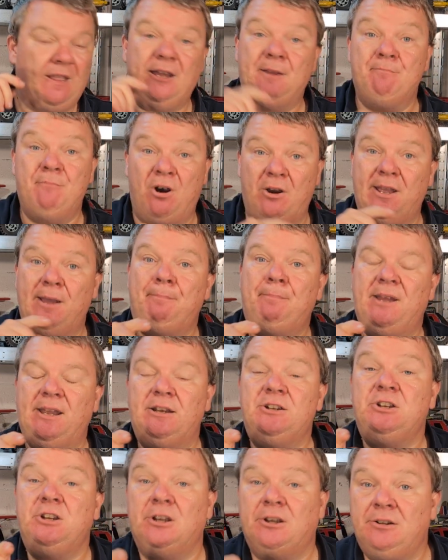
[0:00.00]
in my
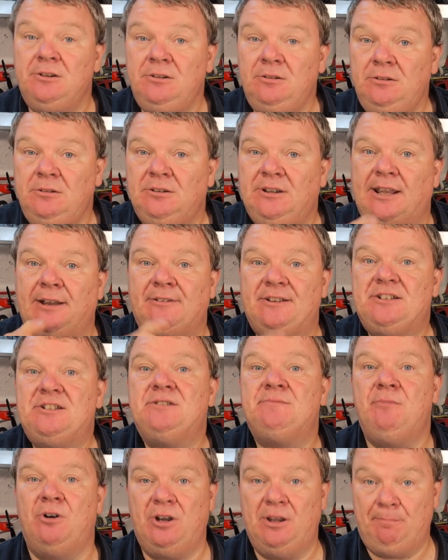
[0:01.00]
opinion, now
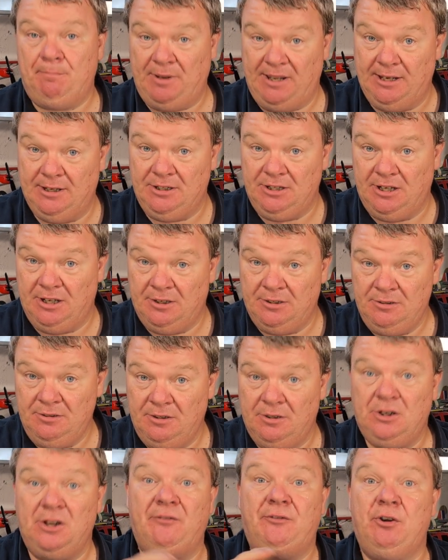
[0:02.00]
this is my
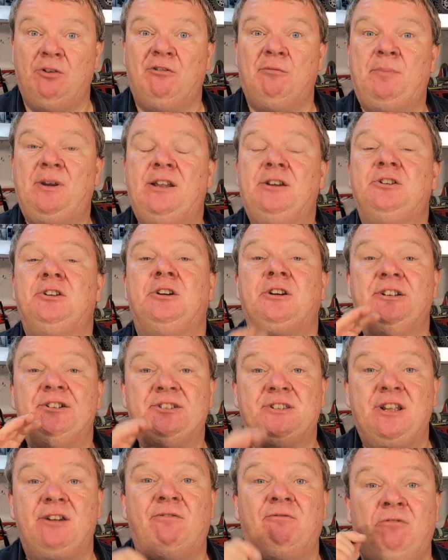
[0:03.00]
opinion, if your opinion
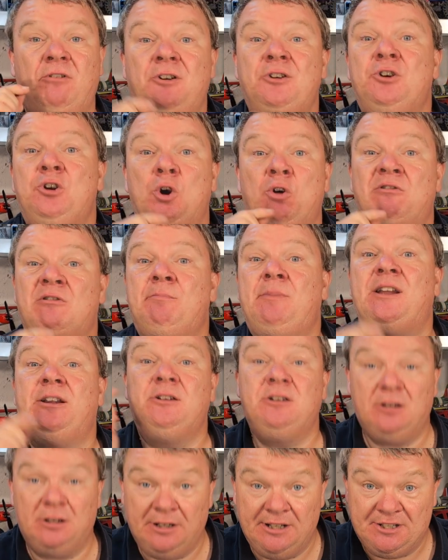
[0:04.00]
is different, your
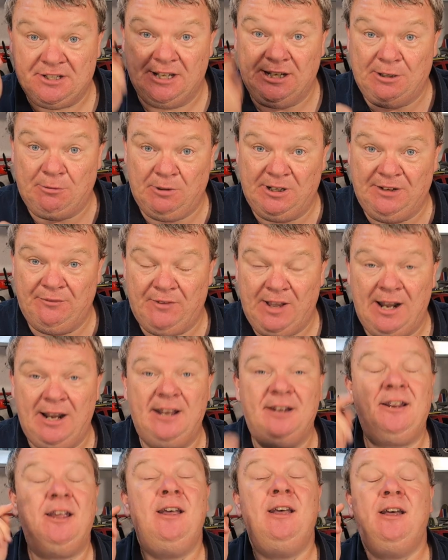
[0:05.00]
opinion is equally
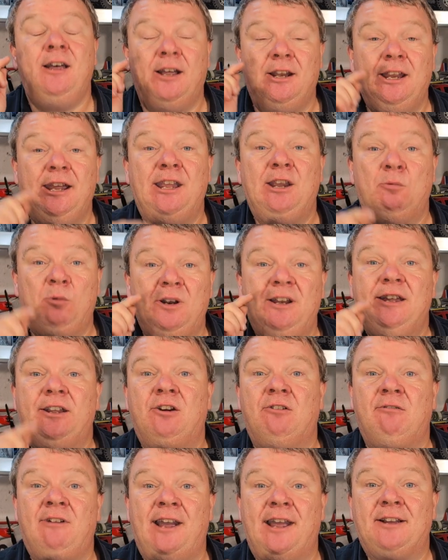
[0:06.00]
valid and equally
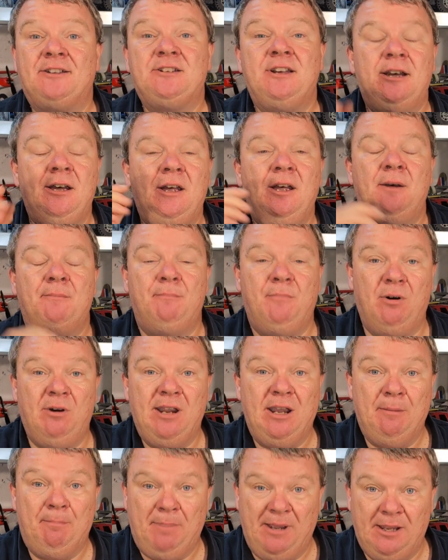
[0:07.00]
correct.
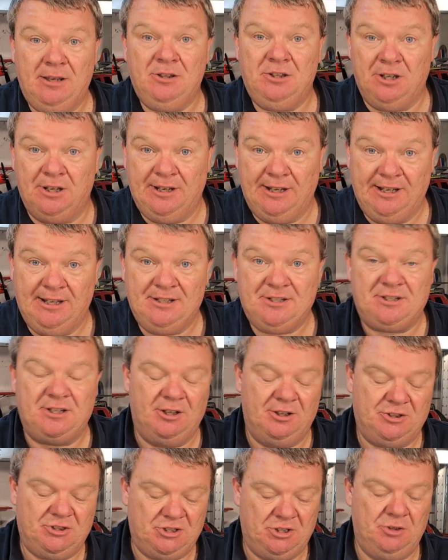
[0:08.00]
My opinion is
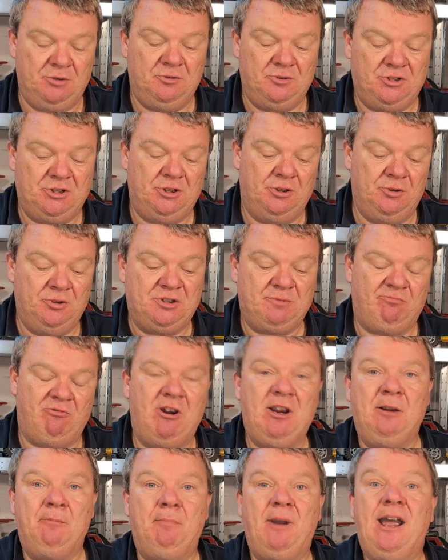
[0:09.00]
a 2.2
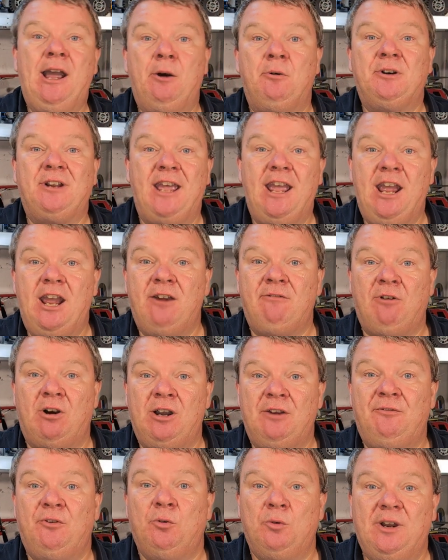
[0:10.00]
spring-powered air
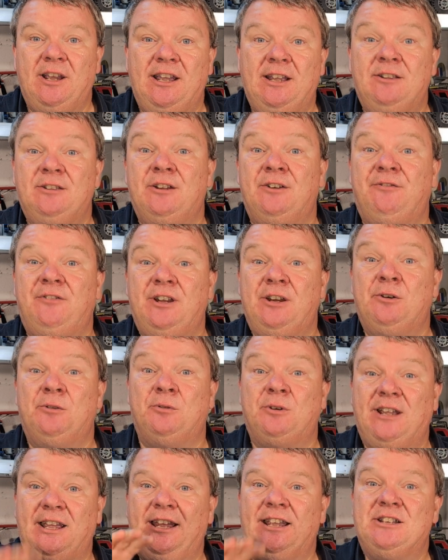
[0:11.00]
rifle in the
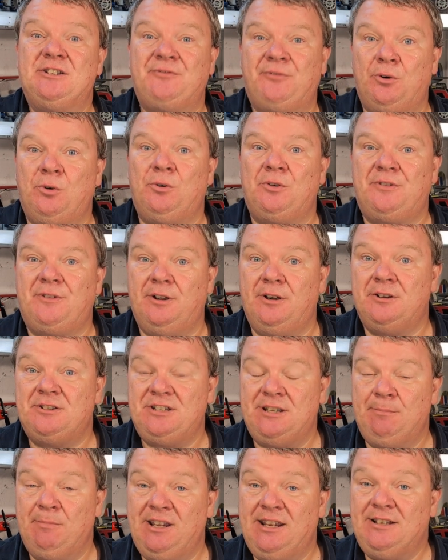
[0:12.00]
field is for
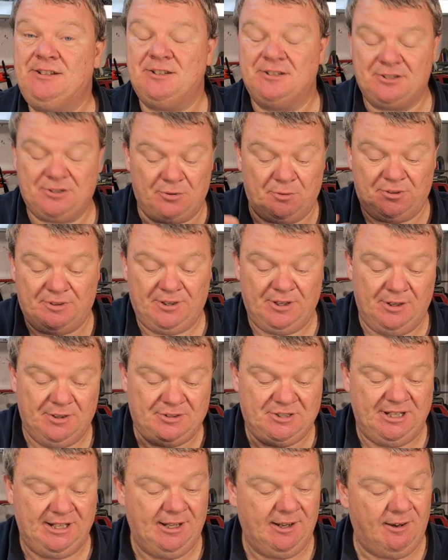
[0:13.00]
30 meters or
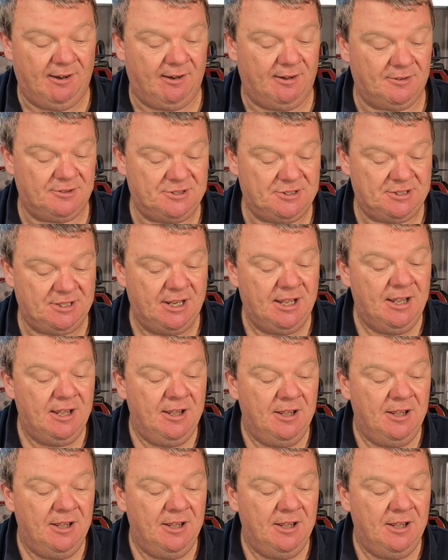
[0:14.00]
30 yards.